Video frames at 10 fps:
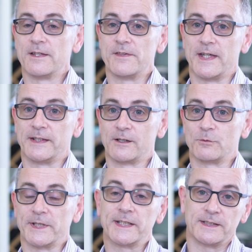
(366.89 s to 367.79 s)
then I'll
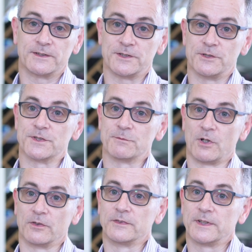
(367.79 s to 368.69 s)
be keen to use them
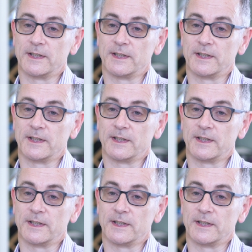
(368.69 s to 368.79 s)
on